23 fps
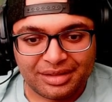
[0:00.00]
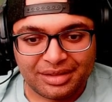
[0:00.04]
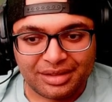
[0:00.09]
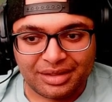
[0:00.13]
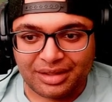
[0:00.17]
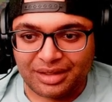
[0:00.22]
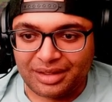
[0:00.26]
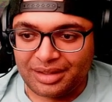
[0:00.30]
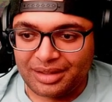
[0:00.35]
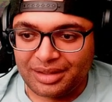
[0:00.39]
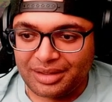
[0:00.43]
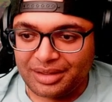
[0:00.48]

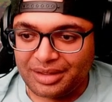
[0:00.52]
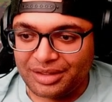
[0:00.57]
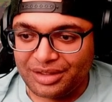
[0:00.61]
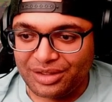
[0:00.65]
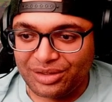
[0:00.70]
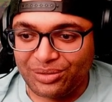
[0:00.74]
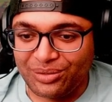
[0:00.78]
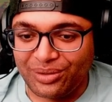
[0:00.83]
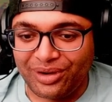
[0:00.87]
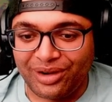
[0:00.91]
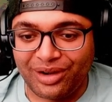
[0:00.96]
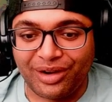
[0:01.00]
Uh,
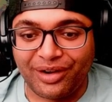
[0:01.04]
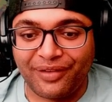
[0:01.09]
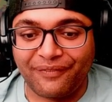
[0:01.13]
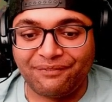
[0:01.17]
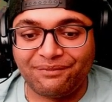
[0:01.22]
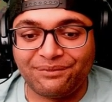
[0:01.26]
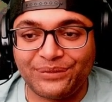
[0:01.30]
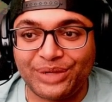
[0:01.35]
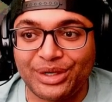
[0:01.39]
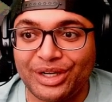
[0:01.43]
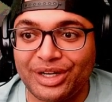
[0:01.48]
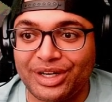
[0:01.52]
you are
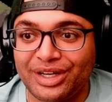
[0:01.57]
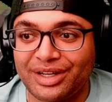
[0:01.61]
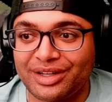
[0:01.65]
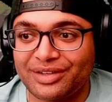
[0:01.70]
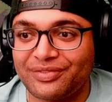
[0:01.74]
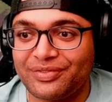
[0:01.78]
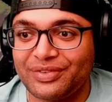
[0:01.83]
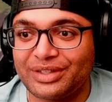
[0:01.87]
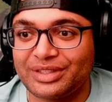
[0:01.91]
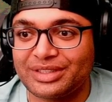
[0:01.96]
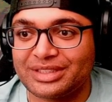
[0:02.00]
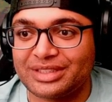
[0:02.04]
fucked.
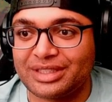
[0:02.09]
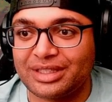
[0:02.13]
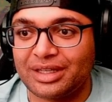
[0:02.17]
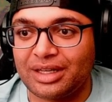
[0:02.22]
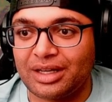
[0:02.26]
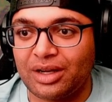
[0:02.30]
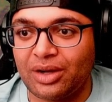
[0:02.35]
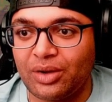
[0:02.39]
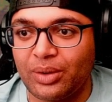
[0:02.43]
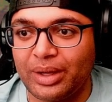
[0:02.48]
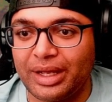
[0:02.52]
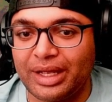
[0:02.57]
First off,
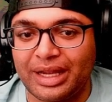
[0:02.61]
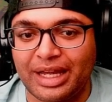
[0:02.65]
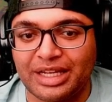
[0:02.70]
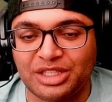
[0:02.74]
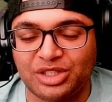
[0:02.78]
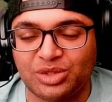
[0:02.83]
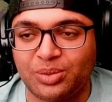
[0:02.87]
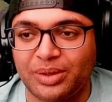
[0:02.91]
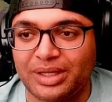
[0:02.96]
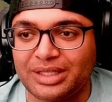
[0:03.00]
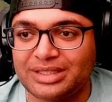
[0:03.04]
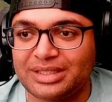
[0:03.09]
oh wait, I
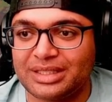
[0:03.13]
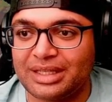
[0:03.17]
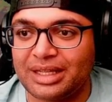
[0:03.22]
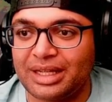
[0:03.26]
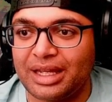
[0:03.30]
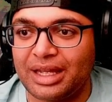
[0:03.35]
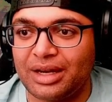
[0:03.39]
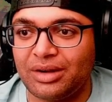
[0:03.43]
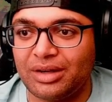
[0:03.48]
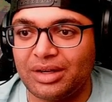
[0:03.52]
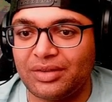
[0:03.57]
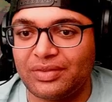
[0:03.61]
just wasted that.
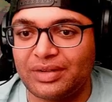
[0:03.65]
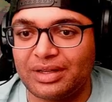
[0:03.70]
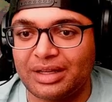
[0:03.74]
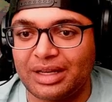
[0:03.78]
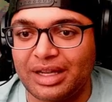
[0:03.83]
I don't even.